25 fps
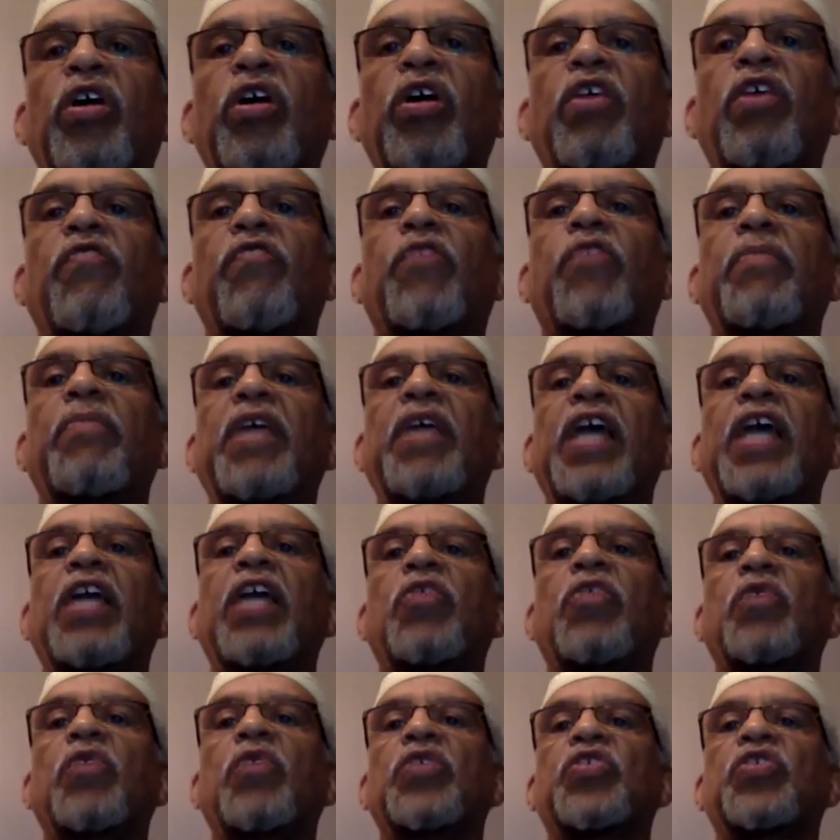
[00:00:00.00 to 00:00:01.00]
from
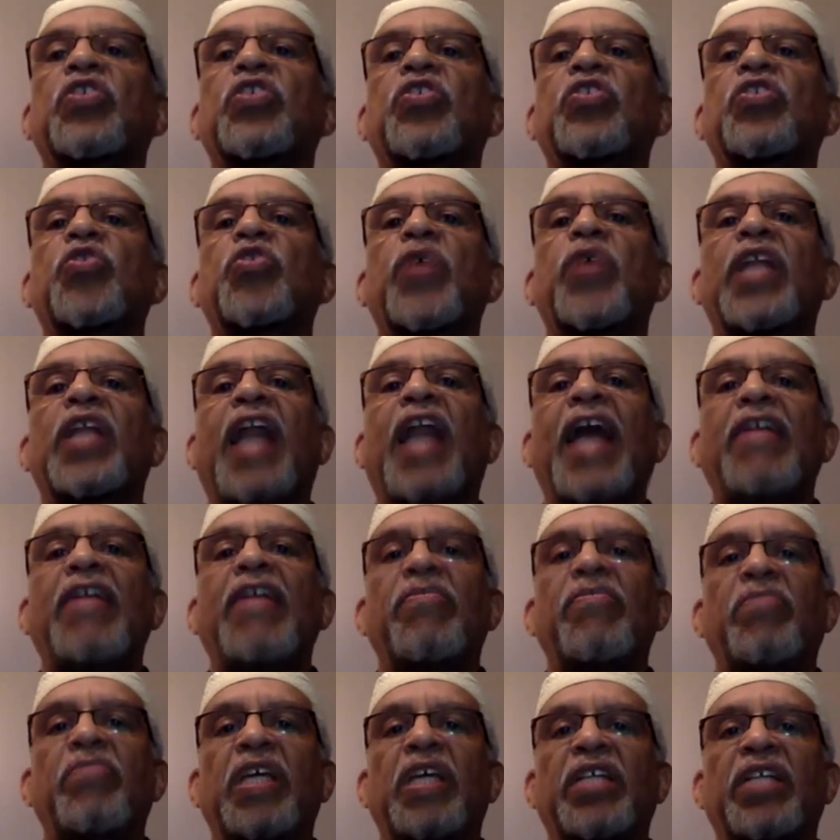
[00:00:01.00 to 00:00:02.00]
ignorance to
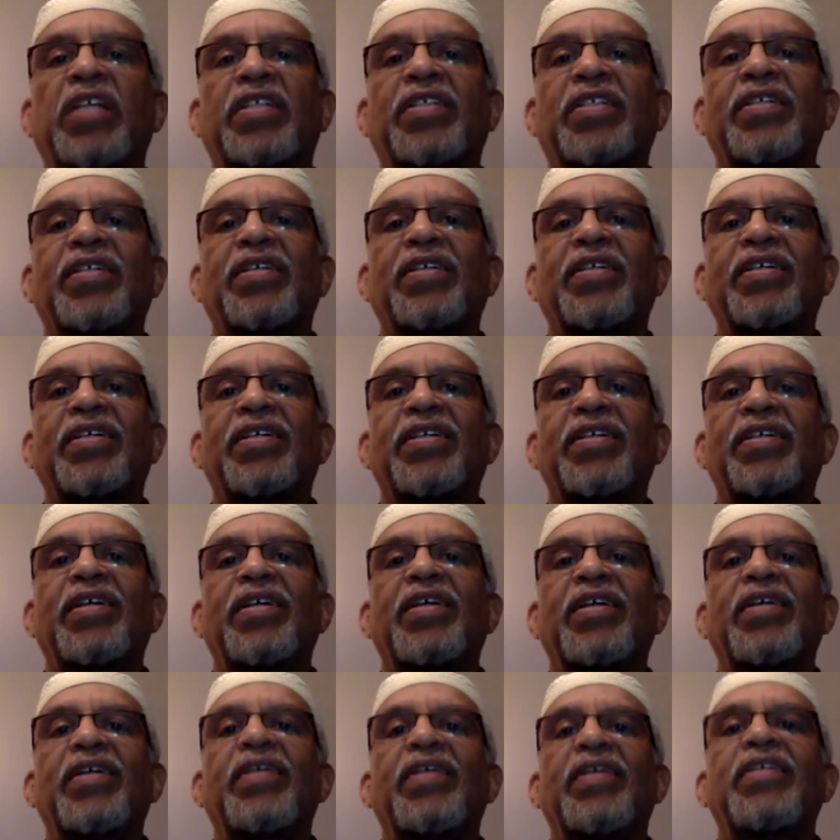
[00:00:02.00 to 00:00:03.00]
enlightenment.
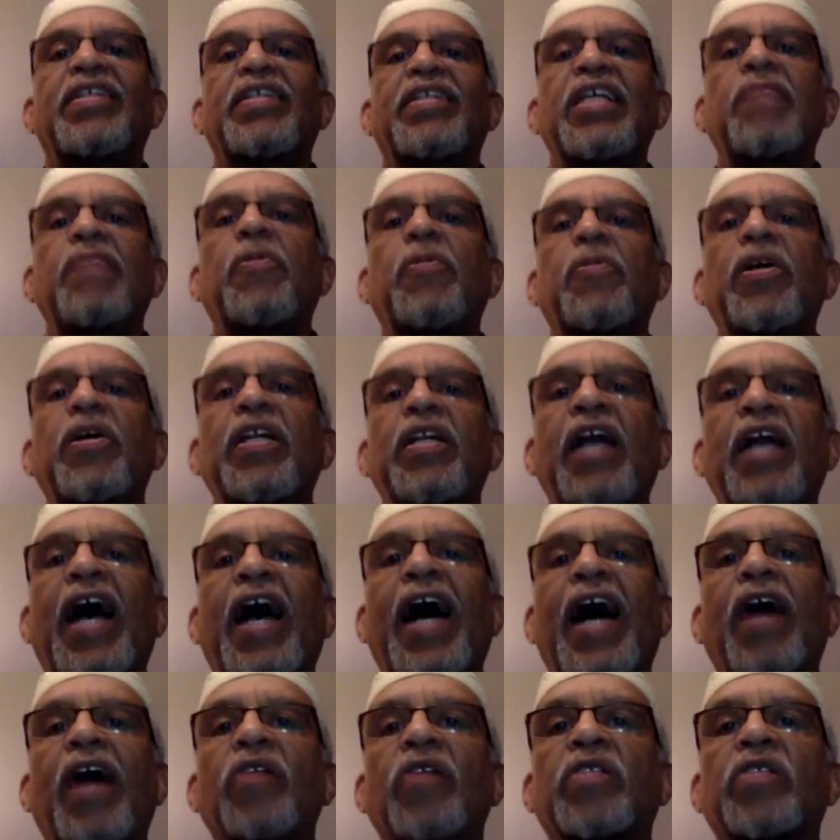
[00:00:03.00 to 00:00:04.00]
Deepen
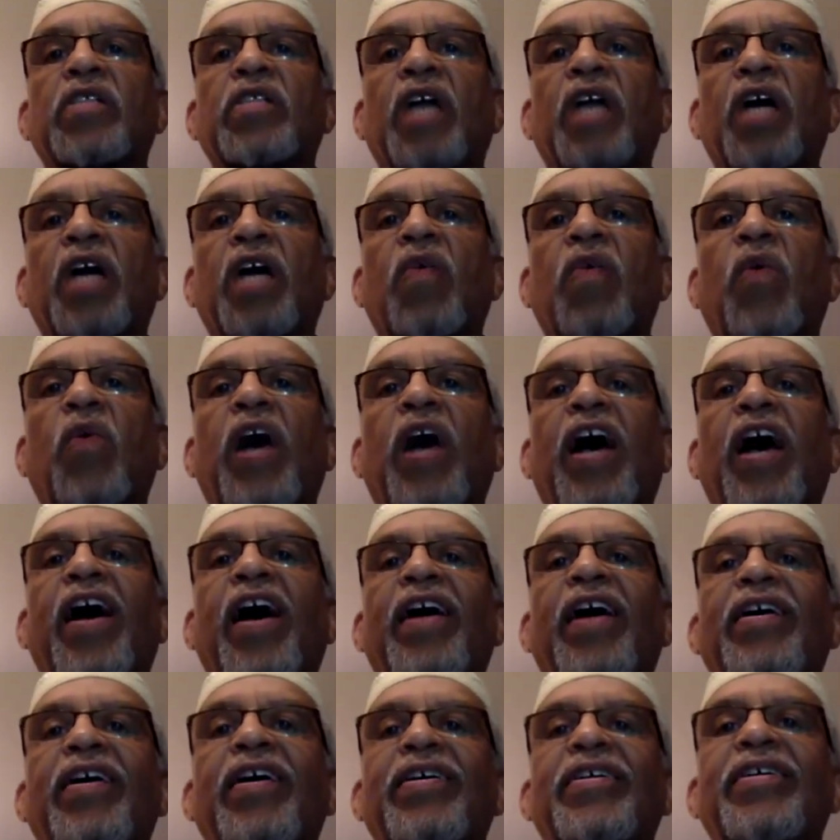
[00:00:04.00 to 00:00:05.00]
our taqwa,
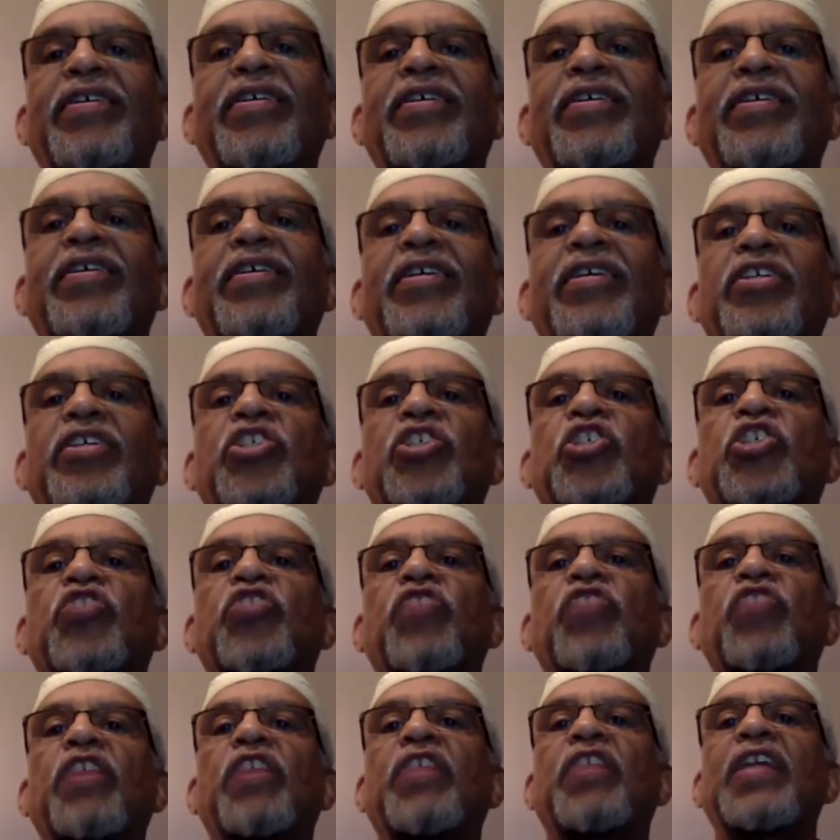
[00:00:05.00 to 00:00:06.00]

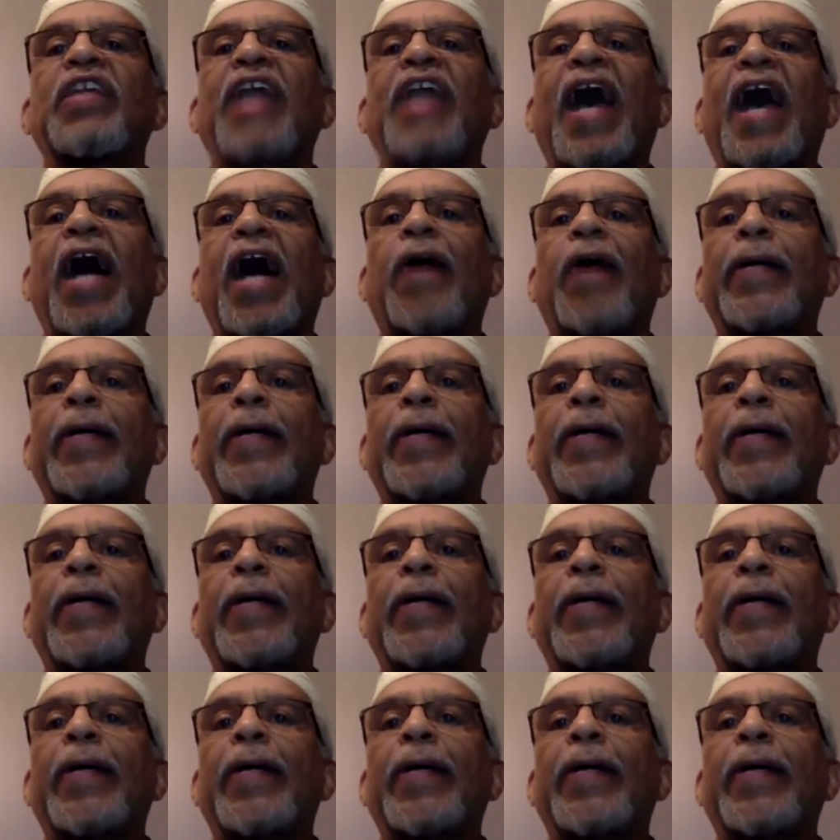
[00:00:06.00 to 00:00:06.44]
strengthen our